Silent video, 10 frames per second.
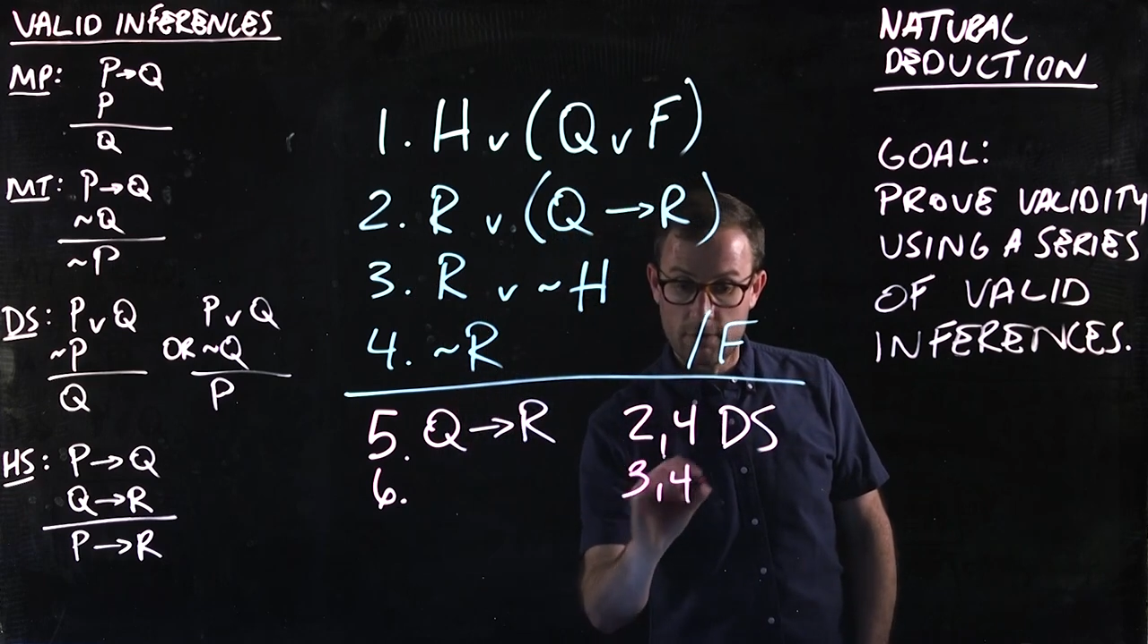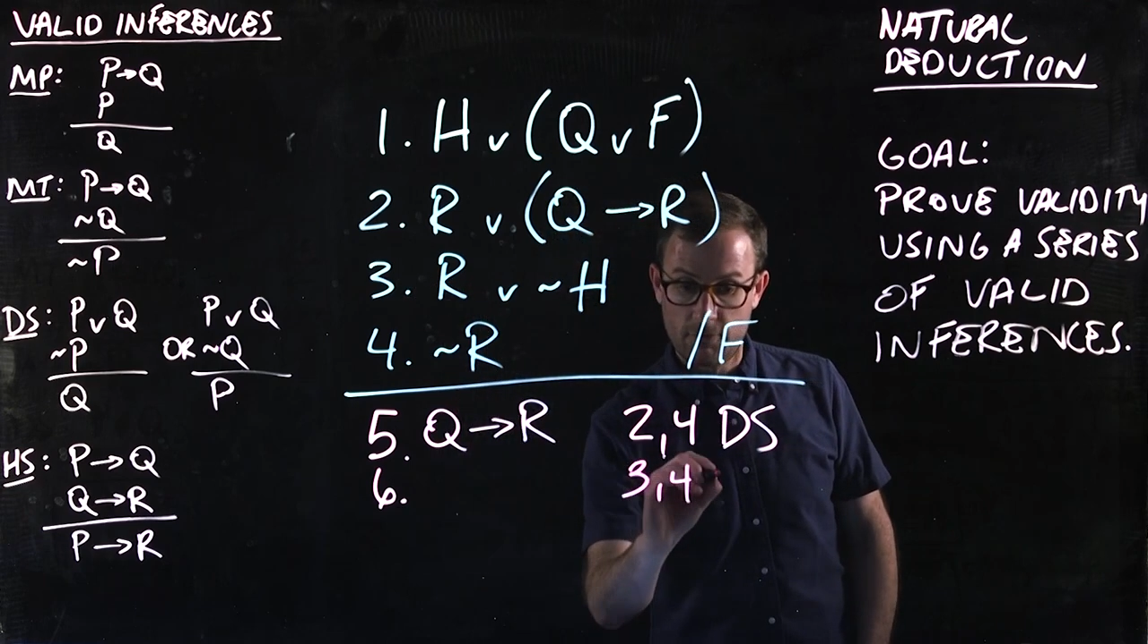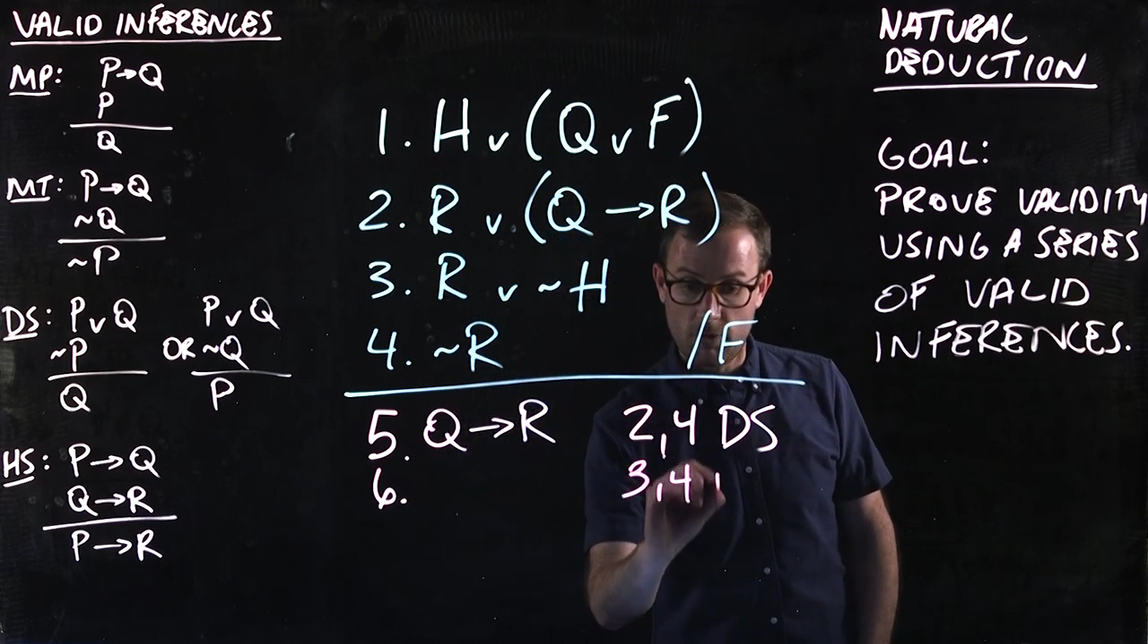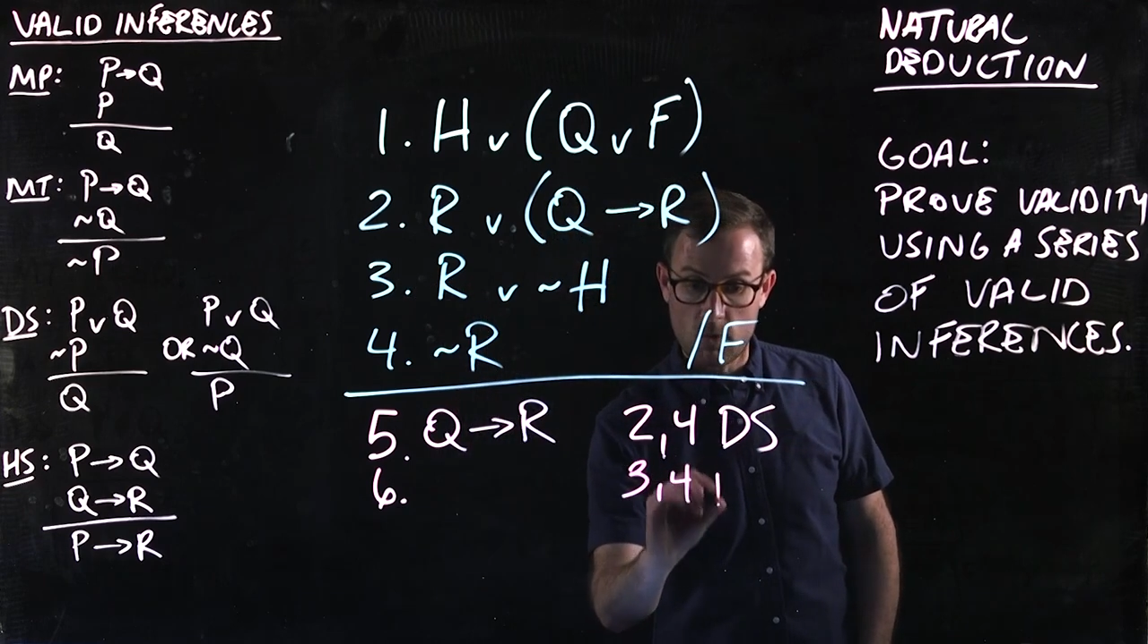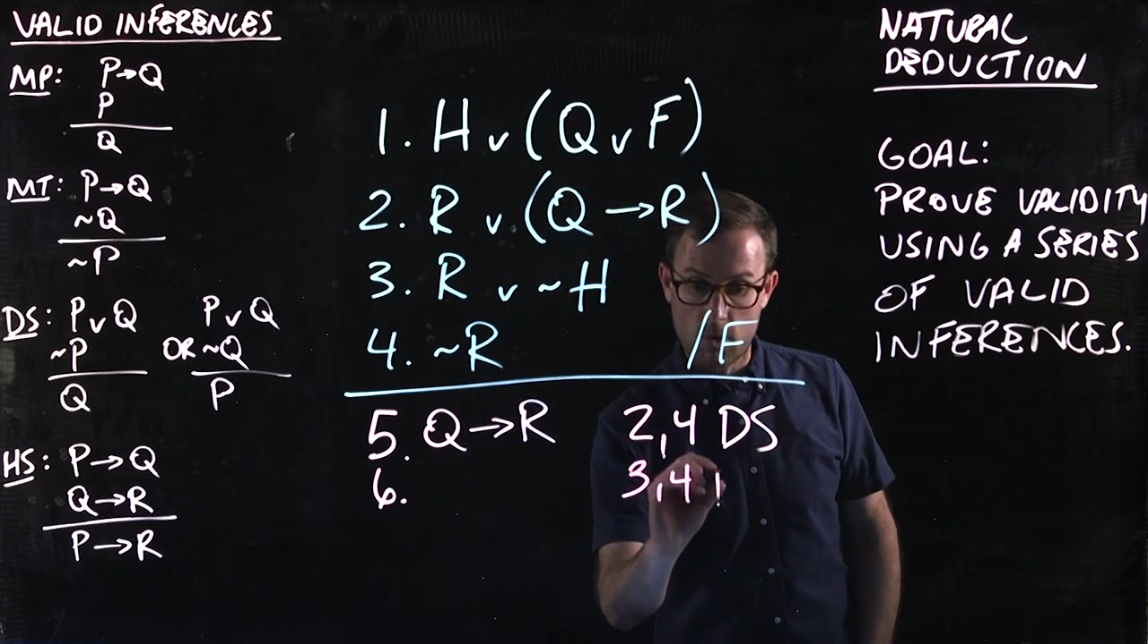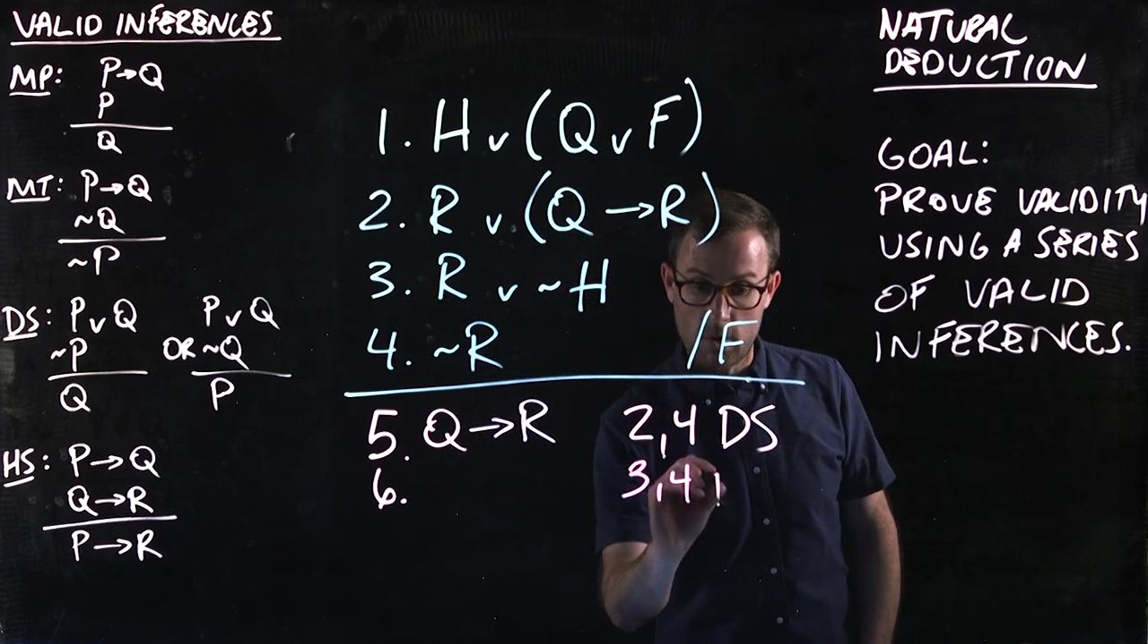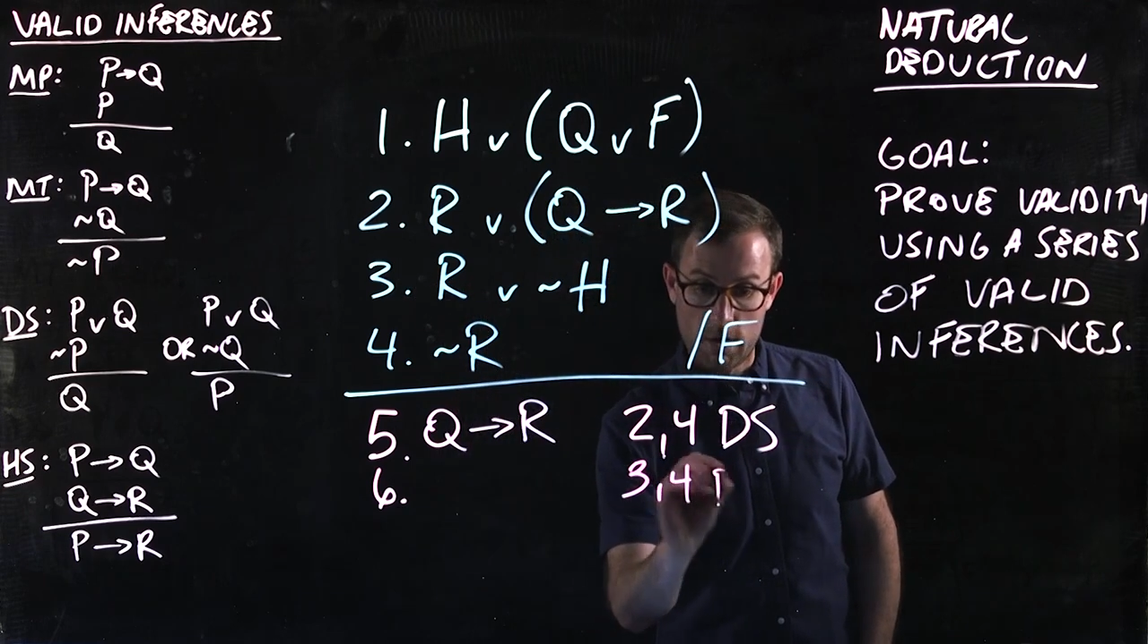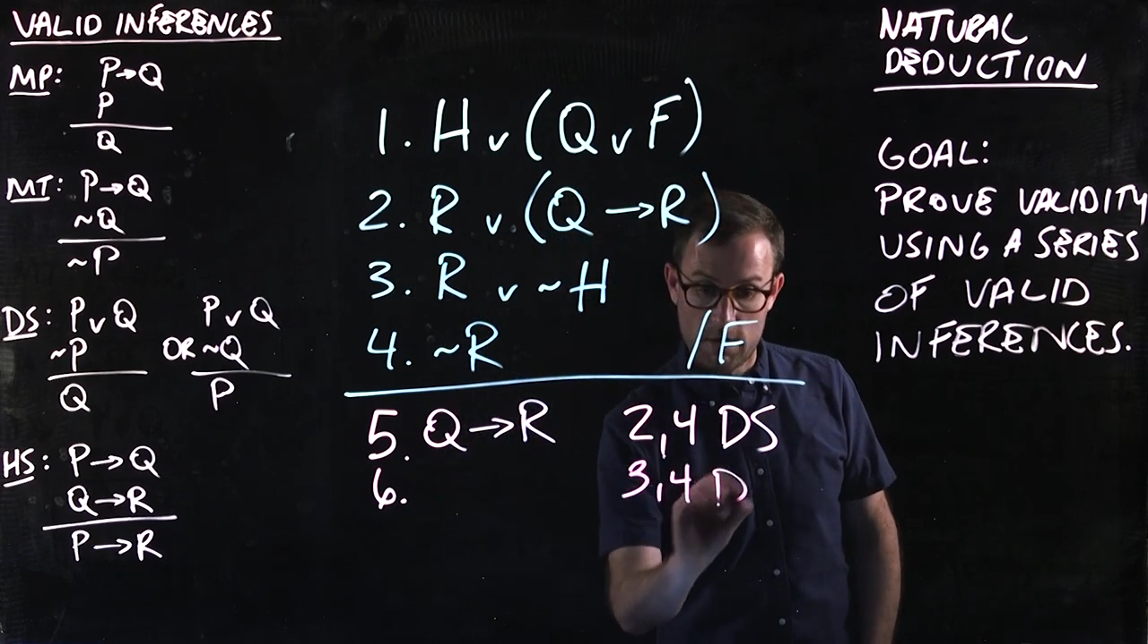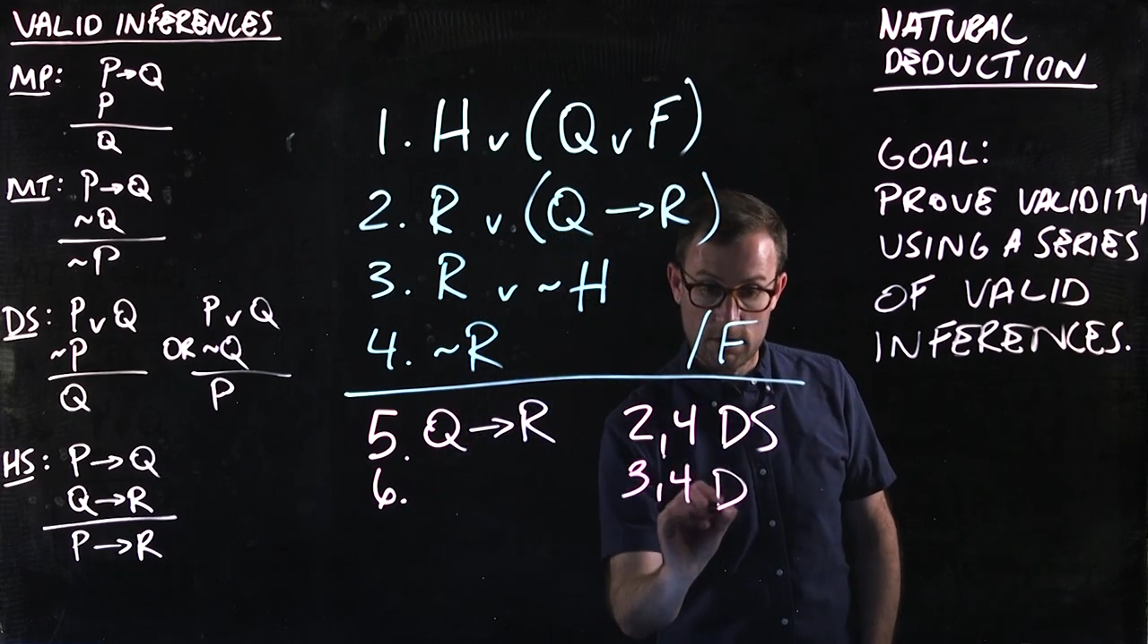and 4